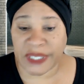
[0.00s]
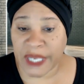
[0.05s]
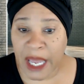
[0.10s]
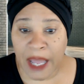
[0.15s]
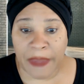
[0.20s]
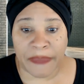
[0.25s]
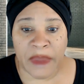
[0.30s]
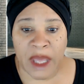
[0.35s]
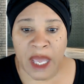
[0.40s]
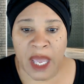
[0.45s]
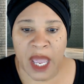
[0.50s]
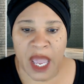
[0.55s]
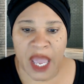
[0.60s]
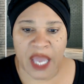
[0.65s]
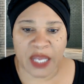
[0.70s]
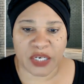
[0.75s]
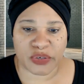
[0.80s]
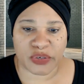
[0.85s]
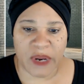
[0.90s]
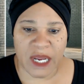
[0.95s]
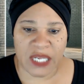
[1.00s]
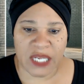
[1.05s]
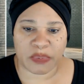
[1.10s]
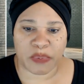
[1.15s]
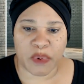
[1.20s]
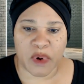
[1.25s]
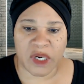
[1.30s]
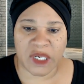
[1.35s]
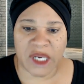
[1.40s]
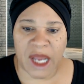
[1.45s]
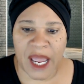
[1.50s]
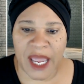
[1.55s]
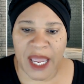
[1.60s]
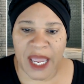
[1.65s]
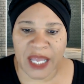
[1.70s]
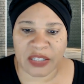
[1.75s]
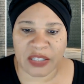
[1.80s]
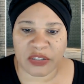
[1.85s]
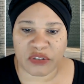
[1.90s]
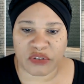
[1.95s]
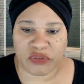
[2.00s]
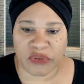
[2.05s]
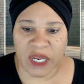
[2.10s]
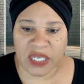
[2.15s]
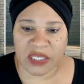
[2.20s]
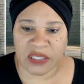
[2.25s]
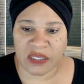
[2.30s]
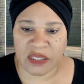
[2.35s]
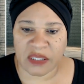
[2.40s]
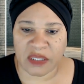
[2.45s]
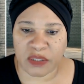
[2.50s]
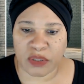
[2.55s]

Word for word: Yep, and transport Diane's dress